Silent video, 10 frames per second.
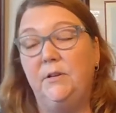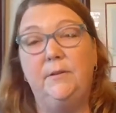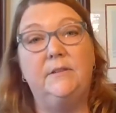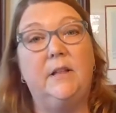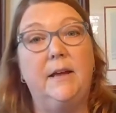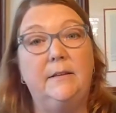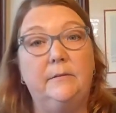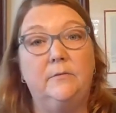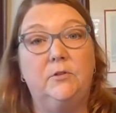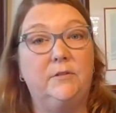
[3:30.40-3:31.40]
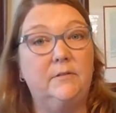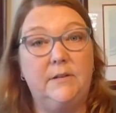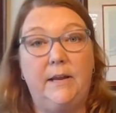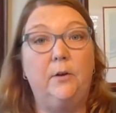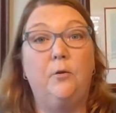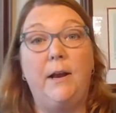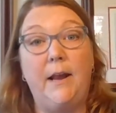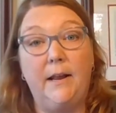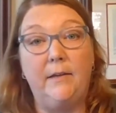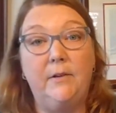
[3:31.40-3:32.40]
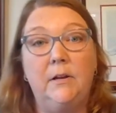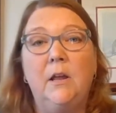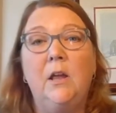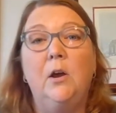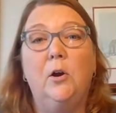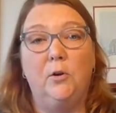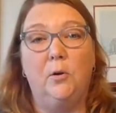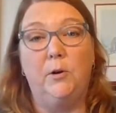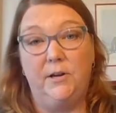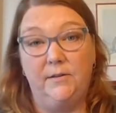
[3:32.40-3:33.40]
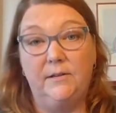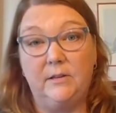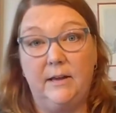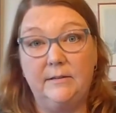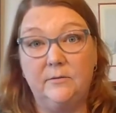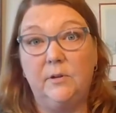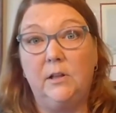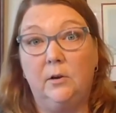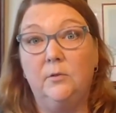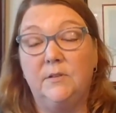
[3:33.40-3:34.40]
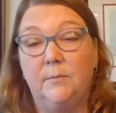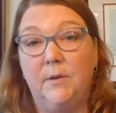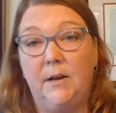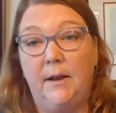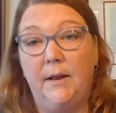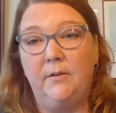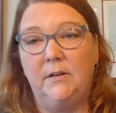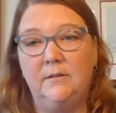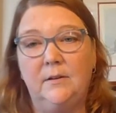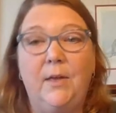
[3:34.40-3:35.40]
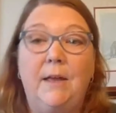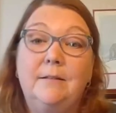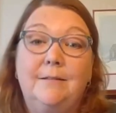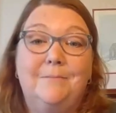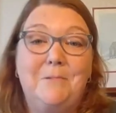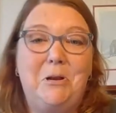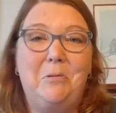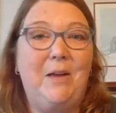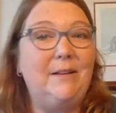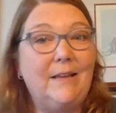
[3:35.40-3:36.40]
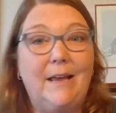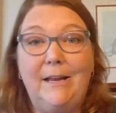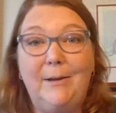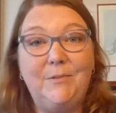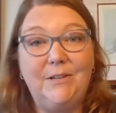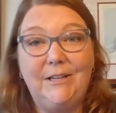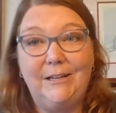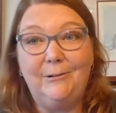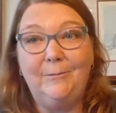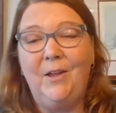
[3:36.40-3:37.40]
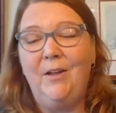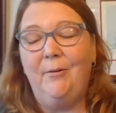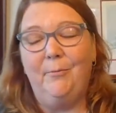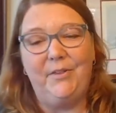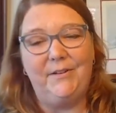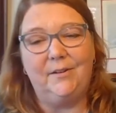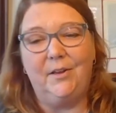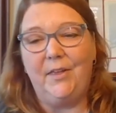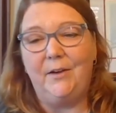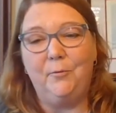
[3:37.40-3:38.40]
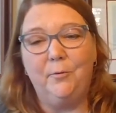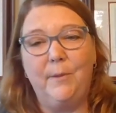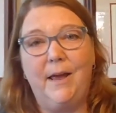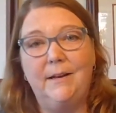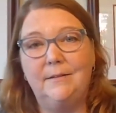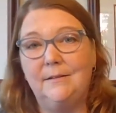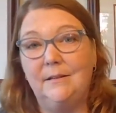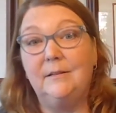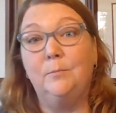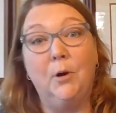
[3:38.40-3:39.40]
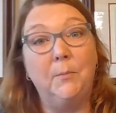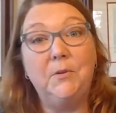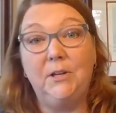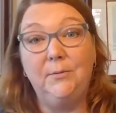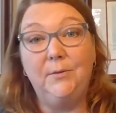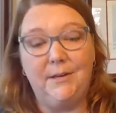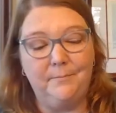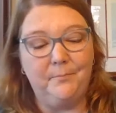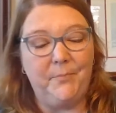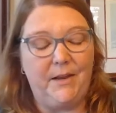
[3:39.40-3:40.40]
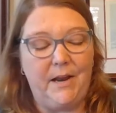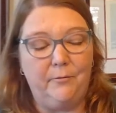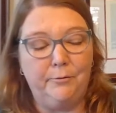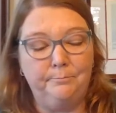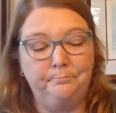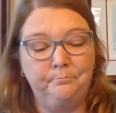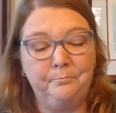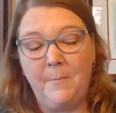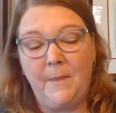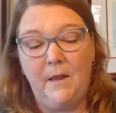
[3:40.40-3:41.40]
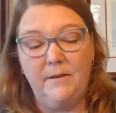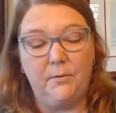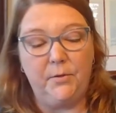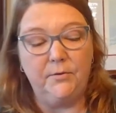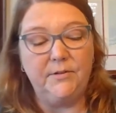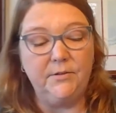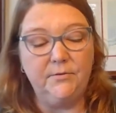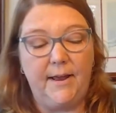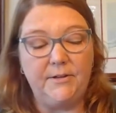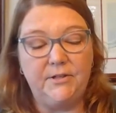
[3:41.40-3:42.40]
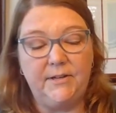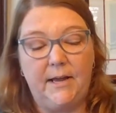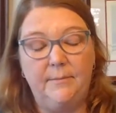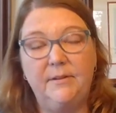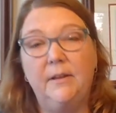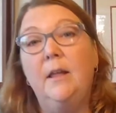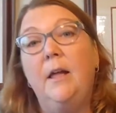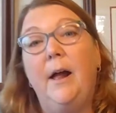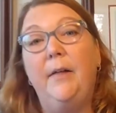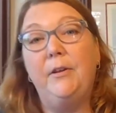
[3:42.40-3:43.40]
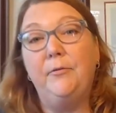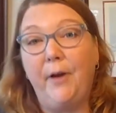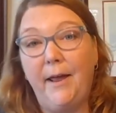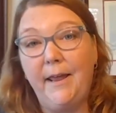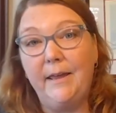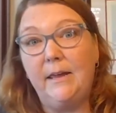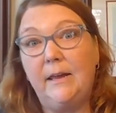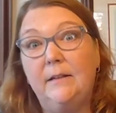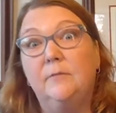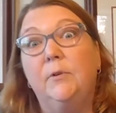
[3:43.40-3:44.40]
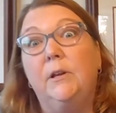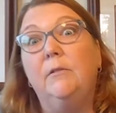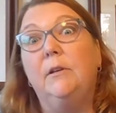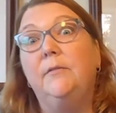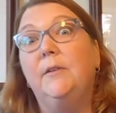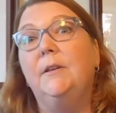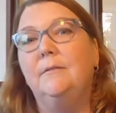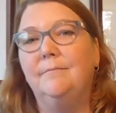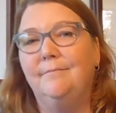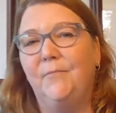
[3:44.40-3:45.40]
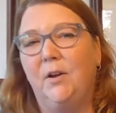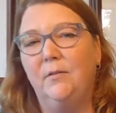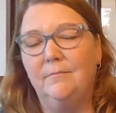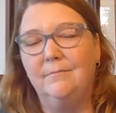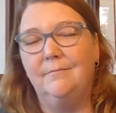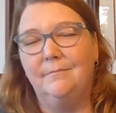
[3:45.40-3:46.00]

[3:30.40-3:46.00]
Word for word: do this class just to get a grade out of it? Or do I want to do this class to really learn something out of it? And so that's, you know, that's kind of up to you. With this online format, it's it's more up to you than than ever. So Thursday's reaction types. And then Friday, it gets really, really fun. Not